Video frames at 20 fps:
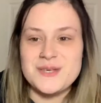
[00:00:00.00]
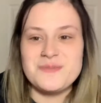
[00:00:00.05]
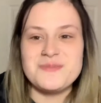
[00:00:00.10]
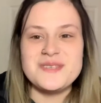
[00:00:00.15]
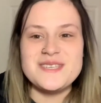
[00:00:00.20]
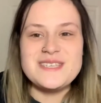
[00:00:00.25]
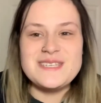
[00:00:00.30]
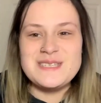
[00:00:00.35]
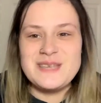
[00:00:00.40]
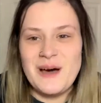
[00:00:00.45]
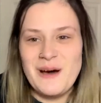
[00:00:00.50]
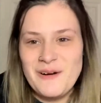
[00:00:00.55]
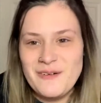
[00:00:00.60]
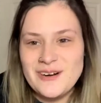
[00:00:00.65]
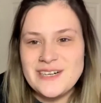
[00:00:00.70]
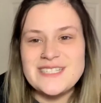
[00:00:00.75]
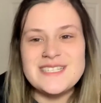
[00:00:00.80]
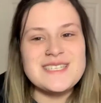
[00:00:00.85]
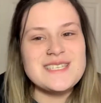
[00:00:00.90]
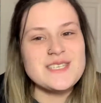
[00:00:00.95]
so I'm
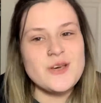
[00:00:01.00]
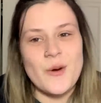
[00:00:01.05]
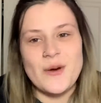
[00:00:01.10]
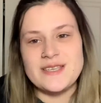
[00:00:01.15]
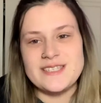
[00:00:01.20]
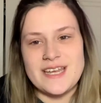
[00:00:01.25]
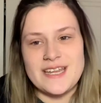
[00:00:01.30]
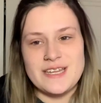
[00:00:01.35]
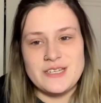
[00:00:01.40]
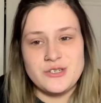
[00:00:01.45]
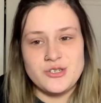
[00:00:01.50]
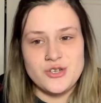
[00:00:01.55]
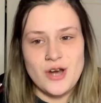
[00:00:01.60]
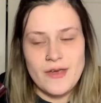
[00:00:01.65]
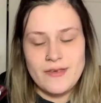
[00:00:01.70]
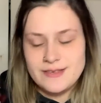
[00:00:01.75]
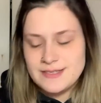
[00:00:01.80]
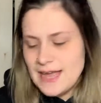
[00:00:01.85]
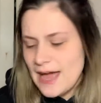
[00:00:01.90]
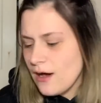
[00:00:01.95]
so excited to
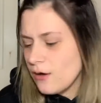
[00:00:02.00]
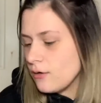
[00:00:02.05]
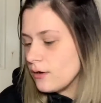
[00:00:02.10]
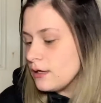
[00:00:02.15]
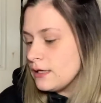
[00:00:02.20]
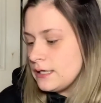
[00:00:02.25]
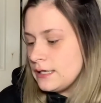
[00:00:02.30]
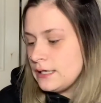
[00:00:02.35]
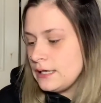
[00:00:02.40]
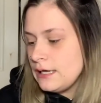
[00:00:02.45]
try this out.